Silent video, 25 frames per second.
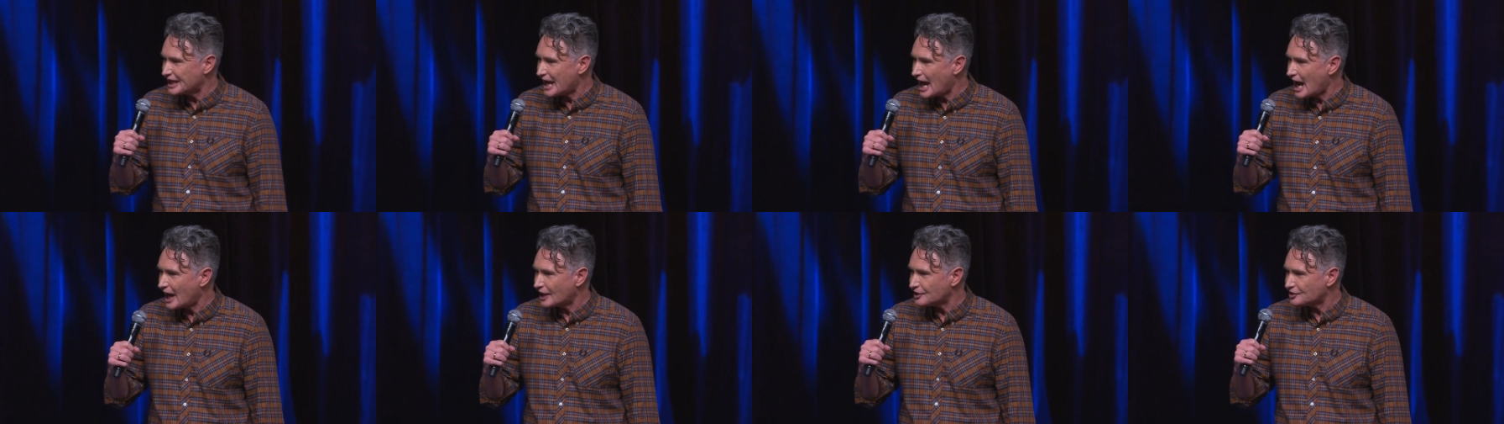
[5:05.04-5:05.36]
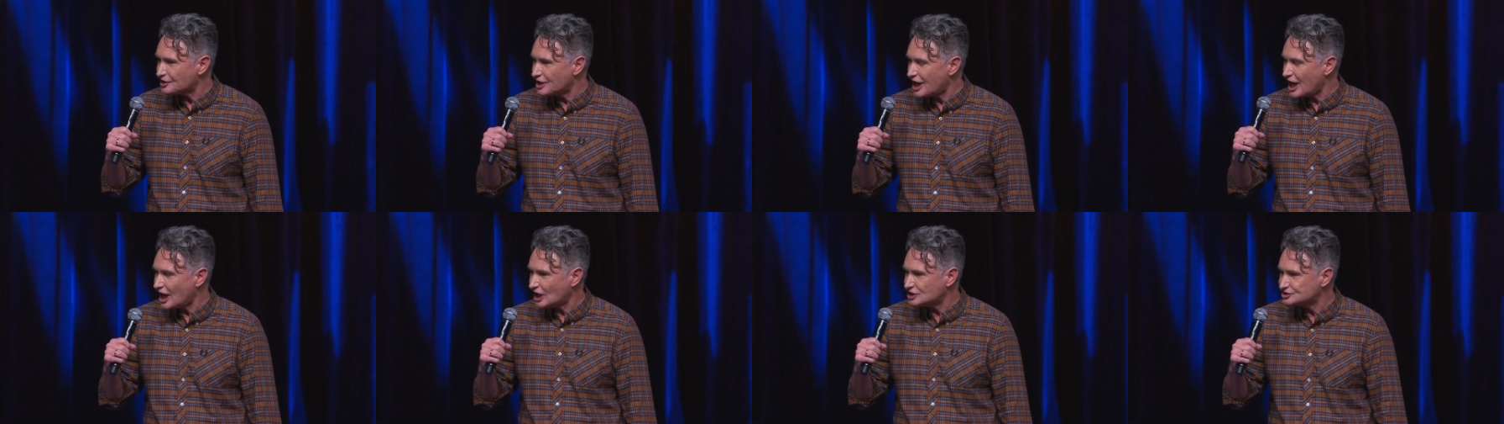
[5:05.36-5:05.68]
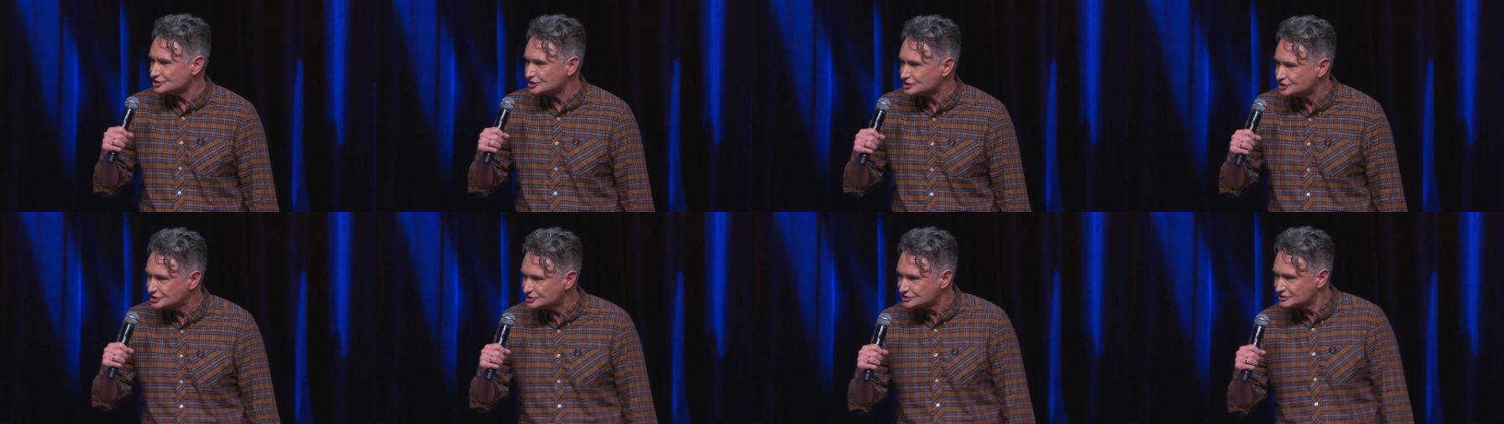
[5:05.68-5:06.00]
guard at the
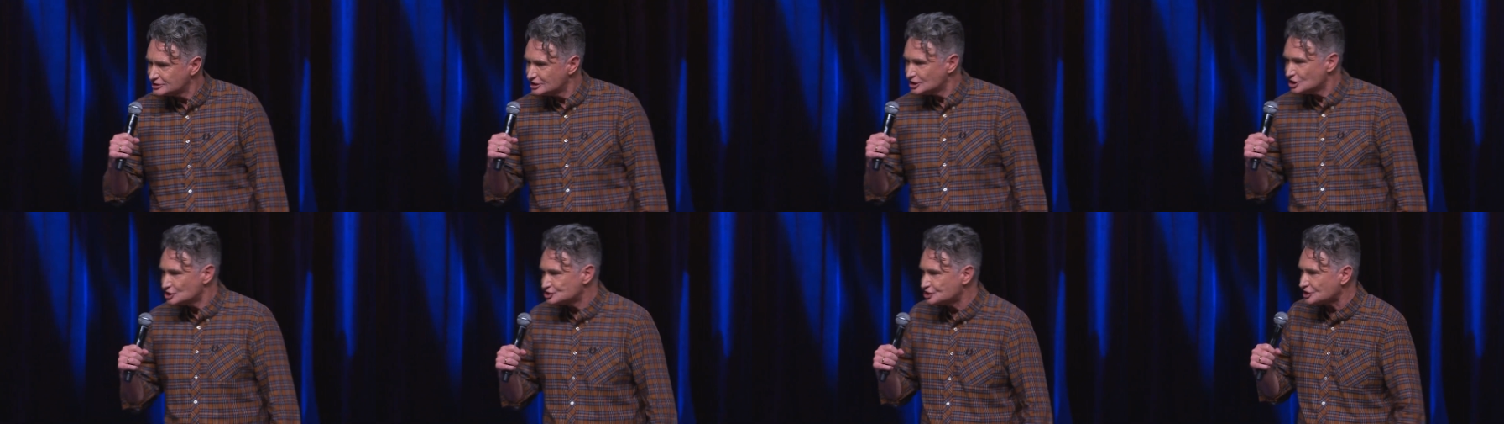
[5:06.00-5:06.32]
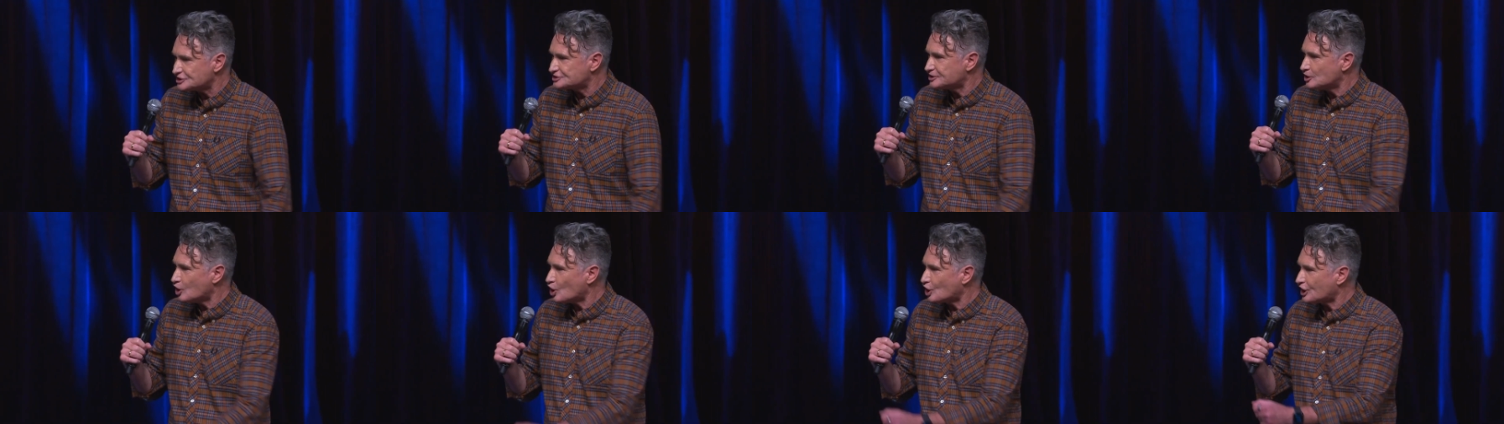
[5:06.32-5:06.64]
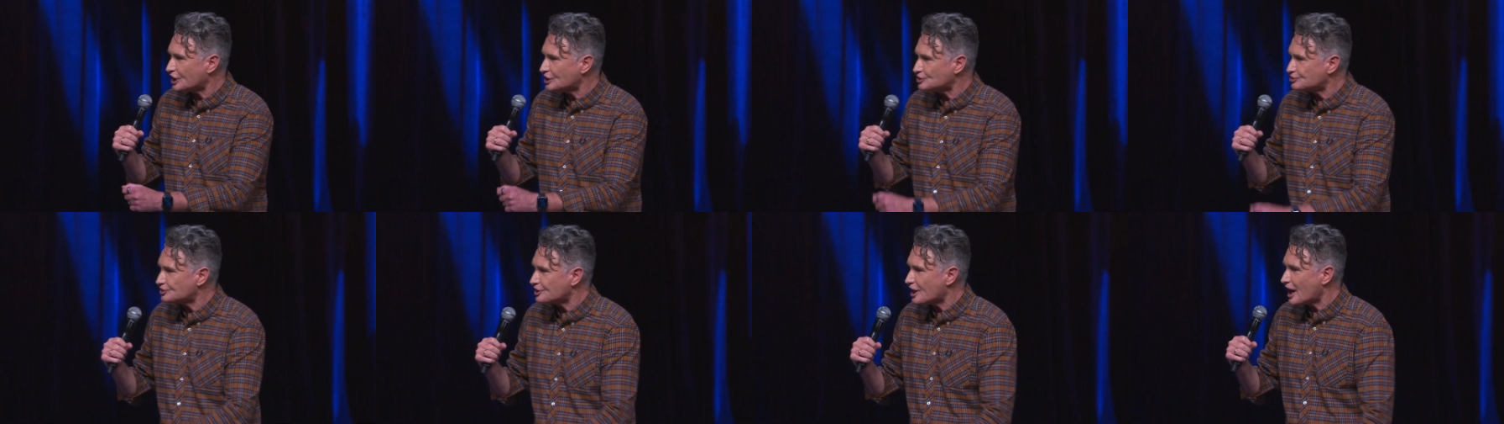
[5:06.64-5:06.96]
exit. Just, just
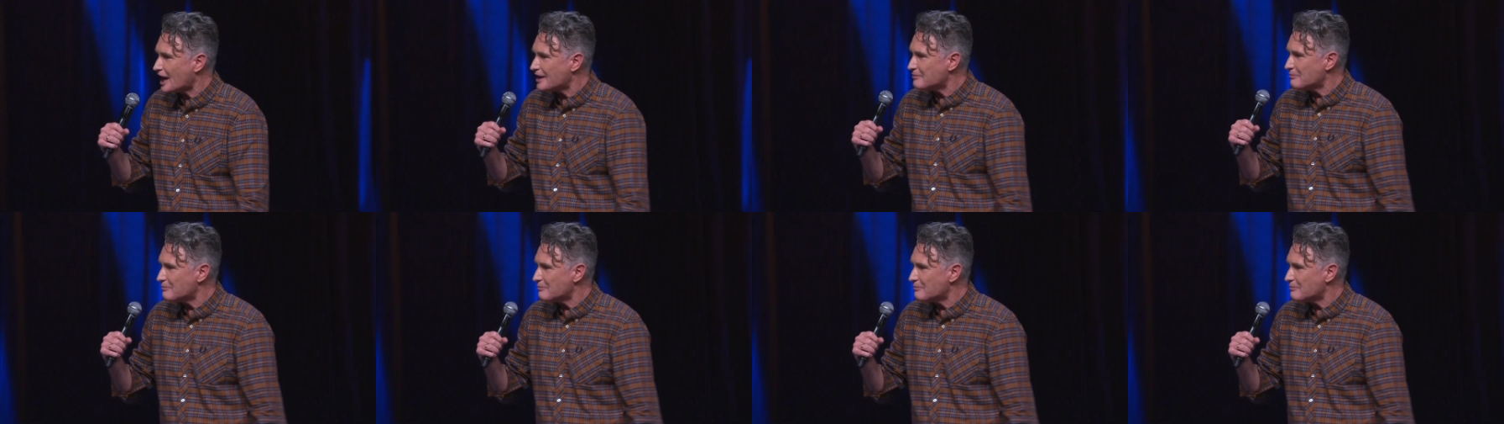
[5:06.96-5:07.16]
looking today,